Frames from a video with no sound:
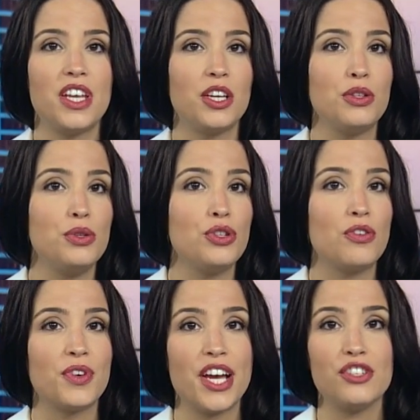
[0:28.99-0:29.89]
It includes
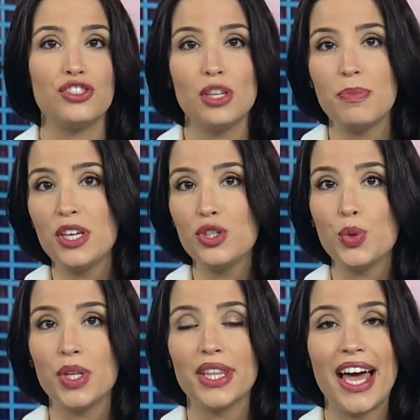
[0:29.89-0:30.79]
overnight shipping
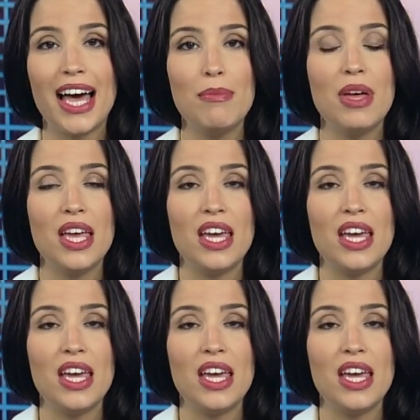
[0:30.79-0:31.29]
to a lab,